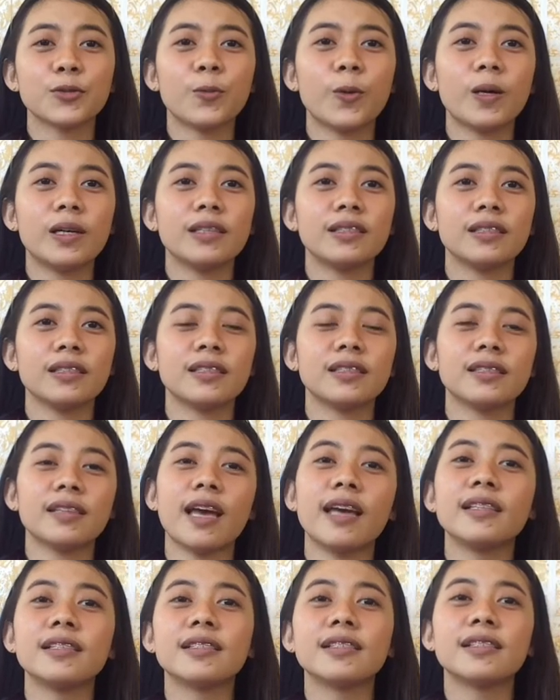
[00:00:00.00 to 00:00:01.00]
one is
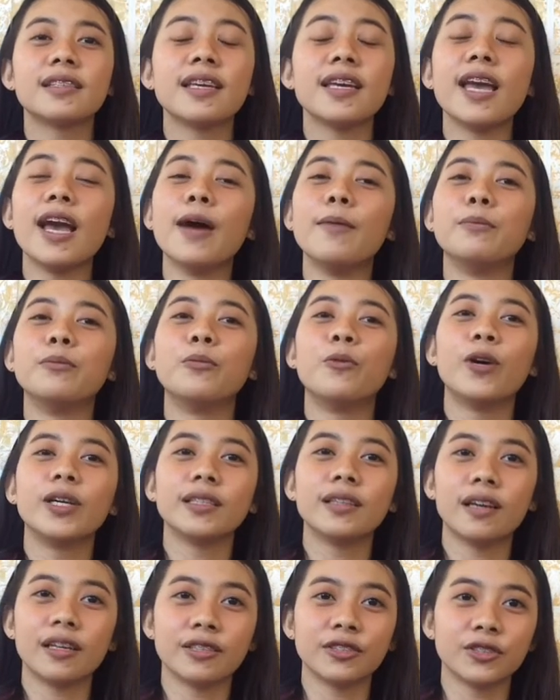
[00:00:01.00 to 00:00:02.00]
NCM
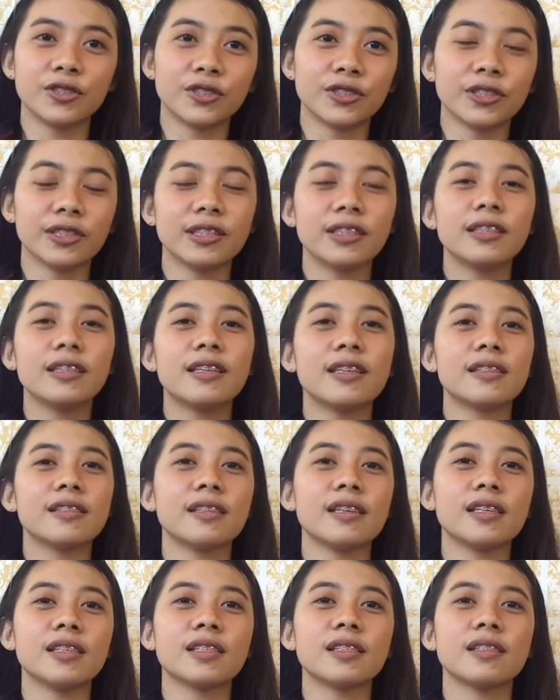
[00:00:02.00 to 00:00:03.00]
100. This
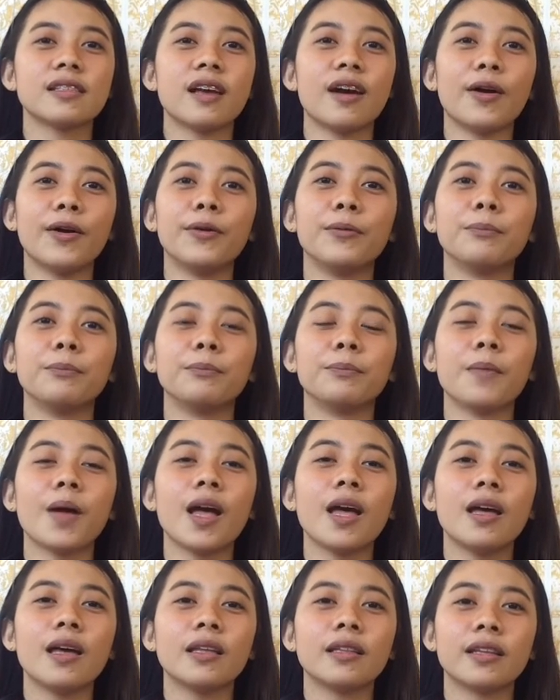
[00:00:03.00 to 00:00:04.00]
is
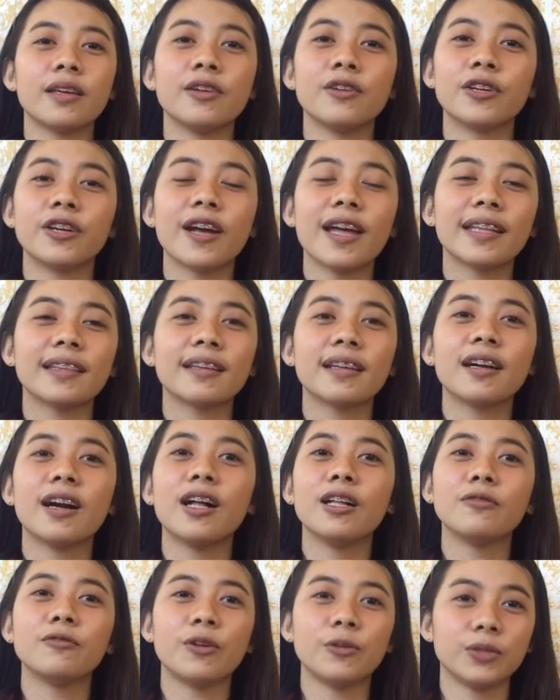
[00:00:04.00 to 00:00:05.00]

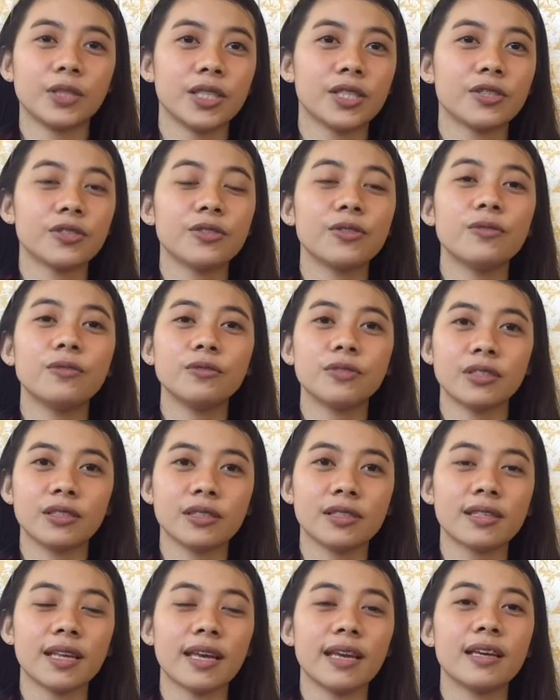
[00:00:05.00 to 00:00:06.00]
theoretical foundation of
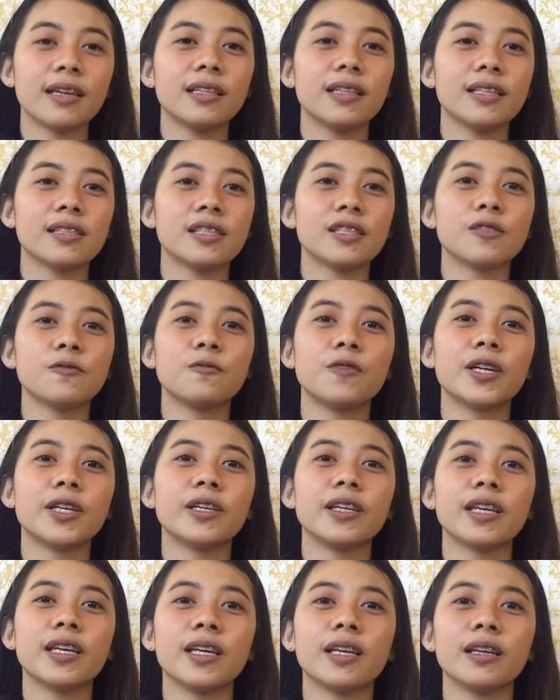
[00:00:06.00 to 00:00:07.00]
nursing. This is
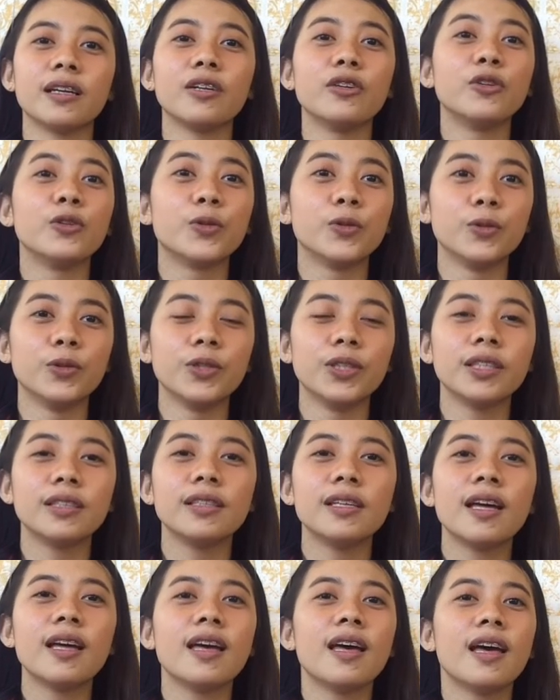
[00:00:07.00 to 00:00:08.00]
very good
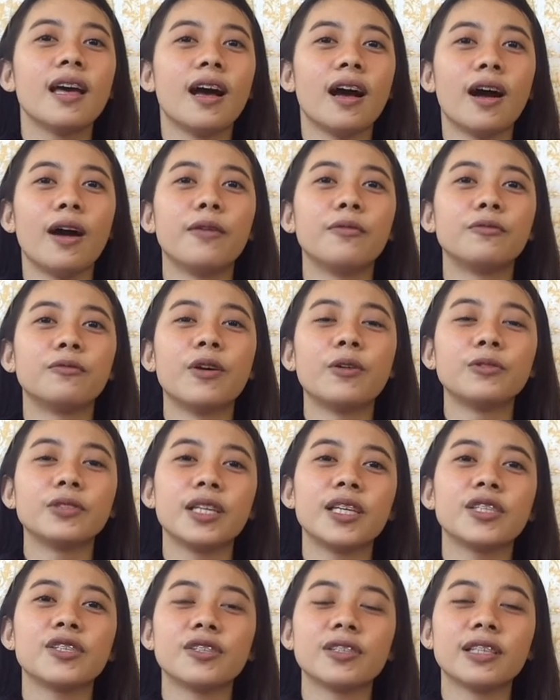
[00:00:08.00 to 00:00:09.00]

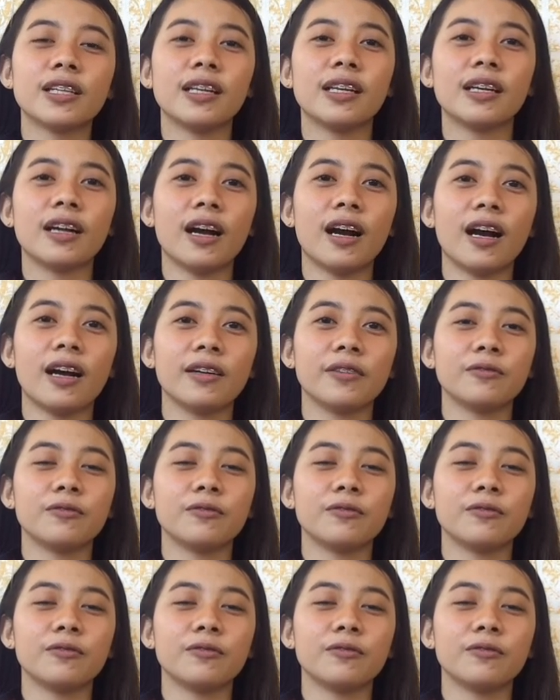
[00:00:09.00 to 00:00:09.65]
foundation talaga if